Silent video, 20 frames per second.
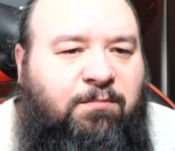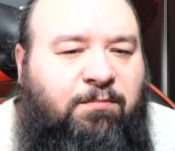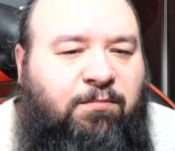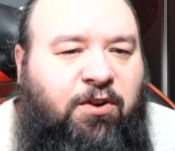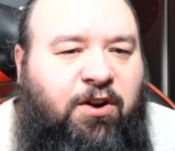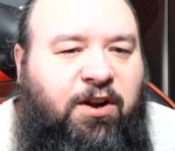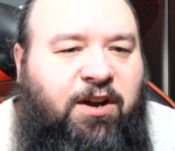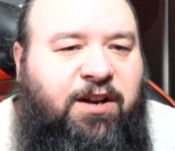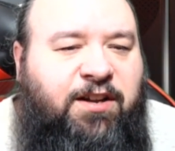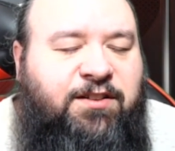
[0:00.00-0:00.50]

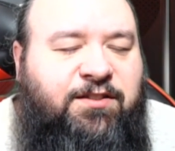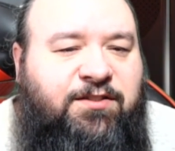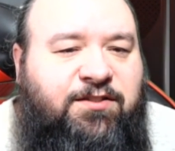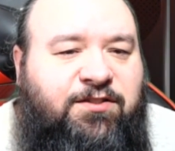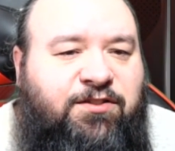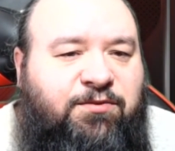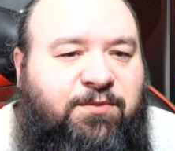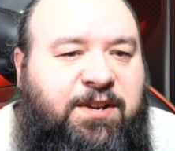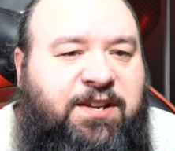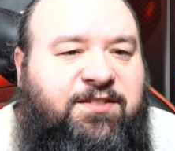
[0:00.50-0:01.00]

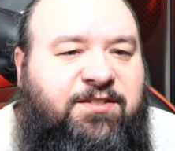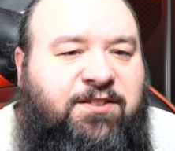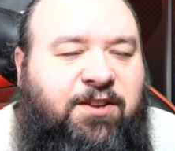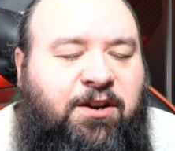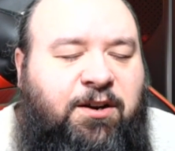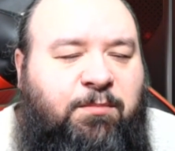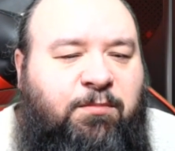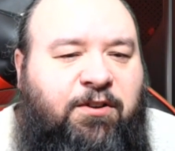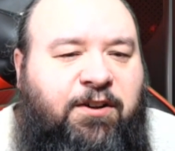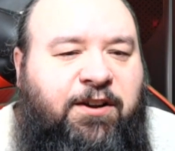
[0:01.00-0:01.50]
bronze
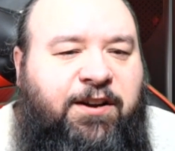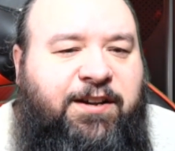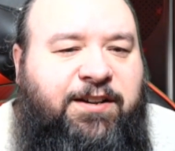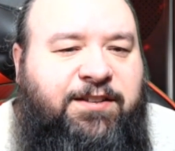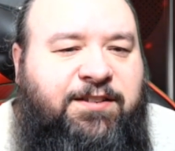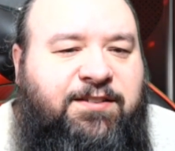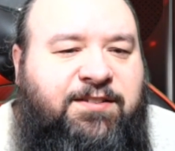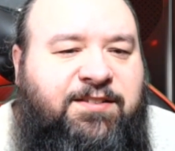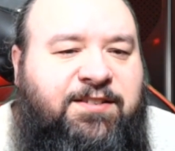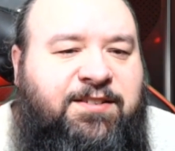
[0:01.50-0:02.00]
three-star
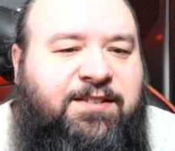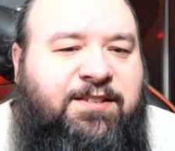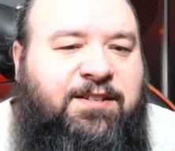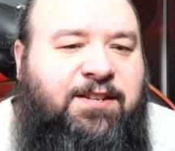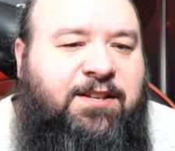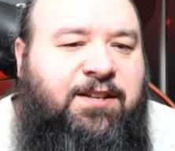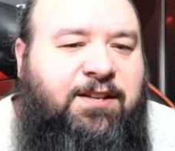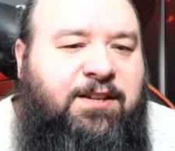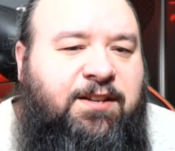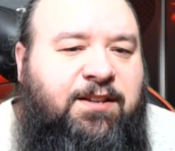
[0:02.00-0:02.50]
bronze
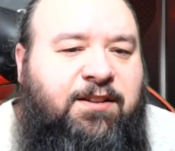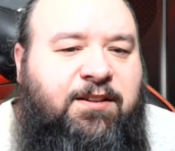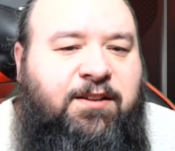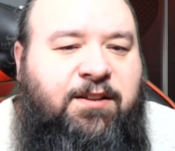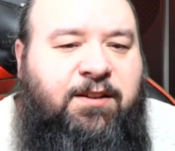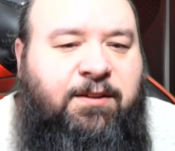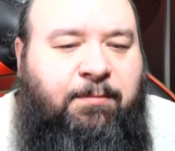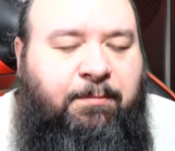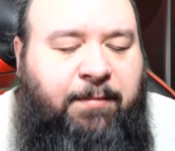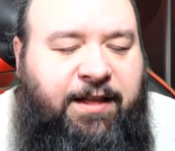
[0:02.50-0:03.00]

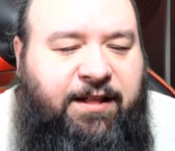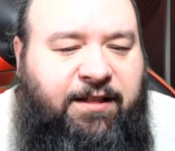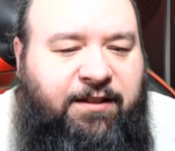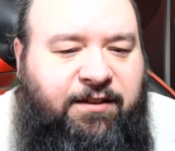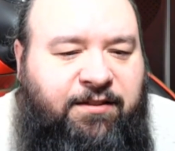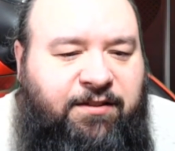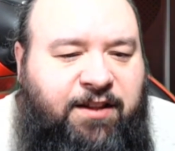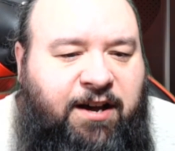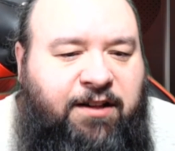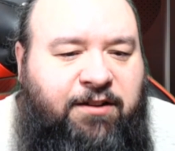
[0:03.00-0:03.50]

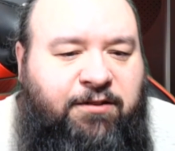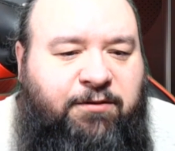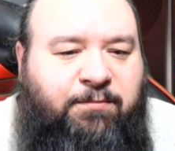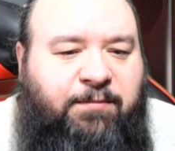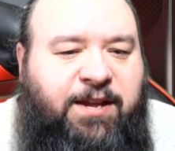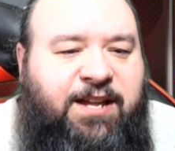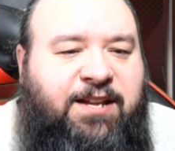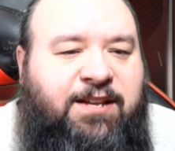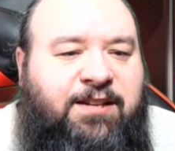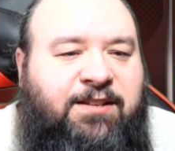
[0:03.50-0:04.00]
Million Dollar
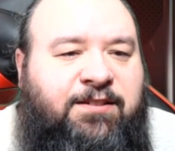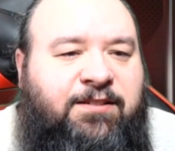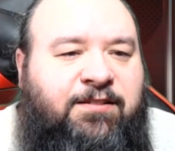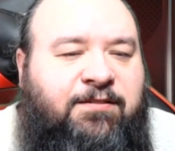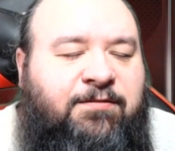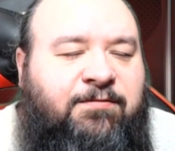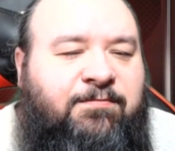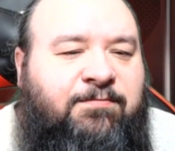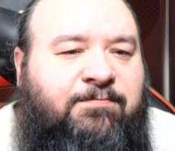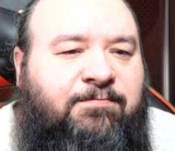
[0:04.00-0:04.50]
Man,